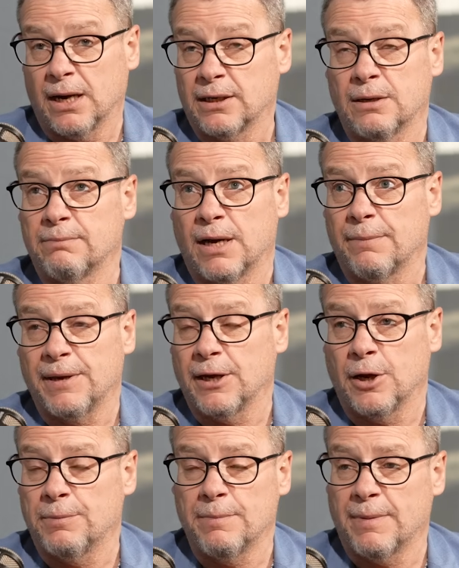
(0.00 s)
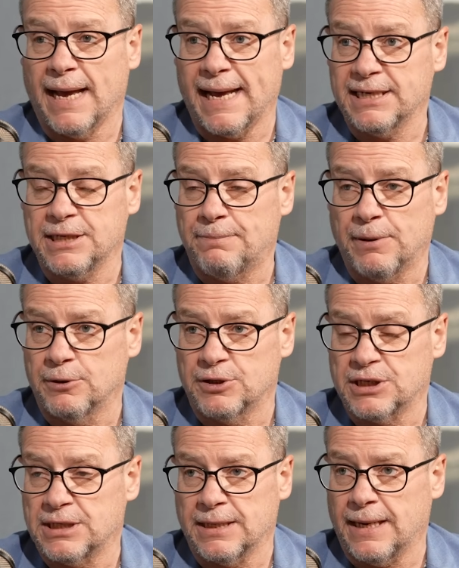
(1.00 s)
I don't mind being open. My
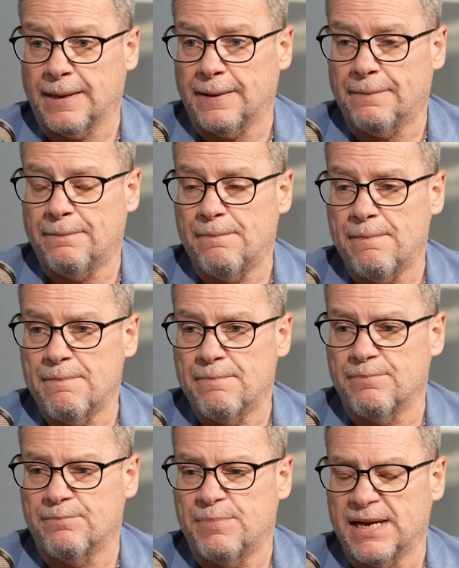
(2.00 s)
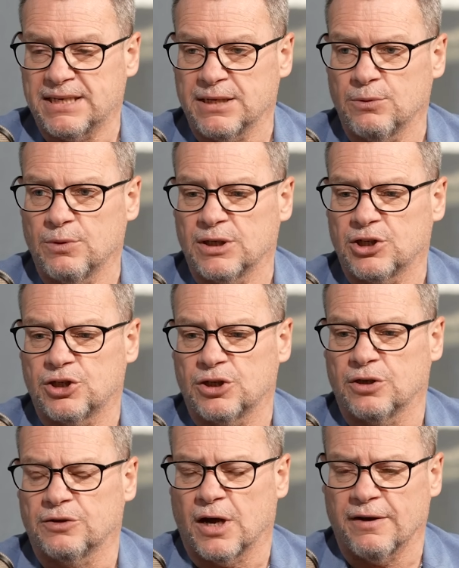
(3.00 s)
anti-post betting, which
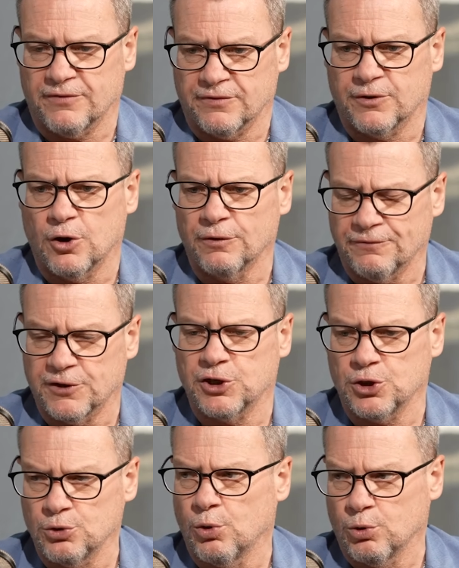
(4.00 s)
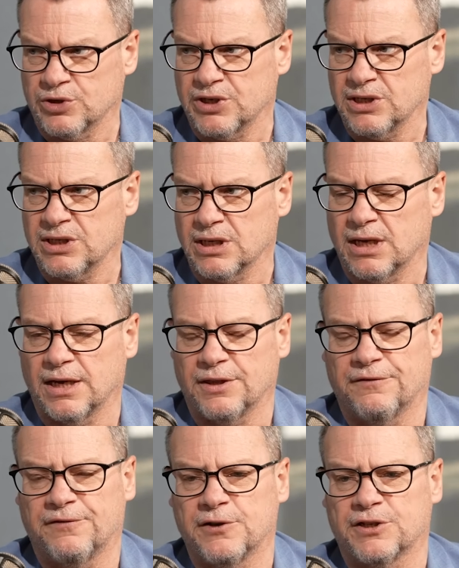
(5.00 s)
I've gone for 2 horses.
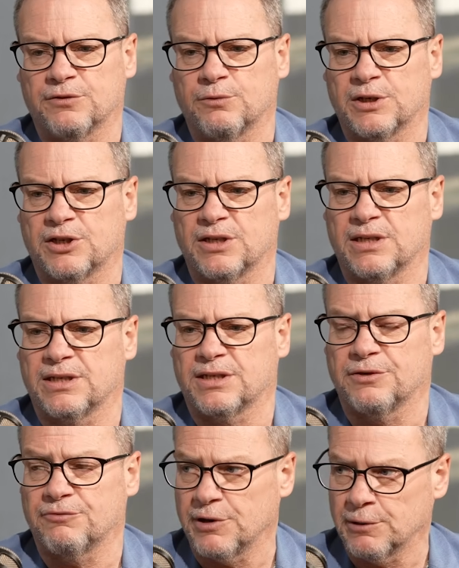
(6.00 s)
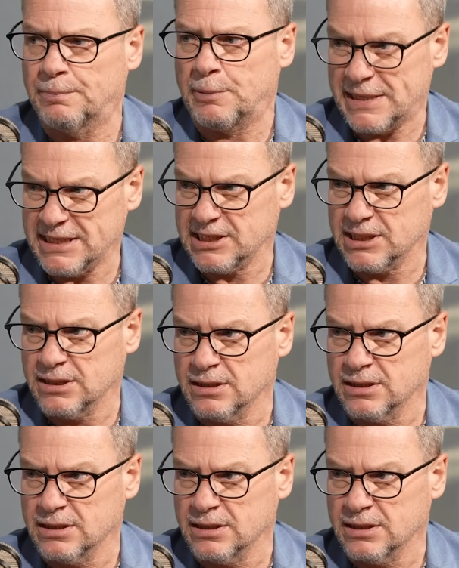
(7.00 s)
The first of which is the Real Prince.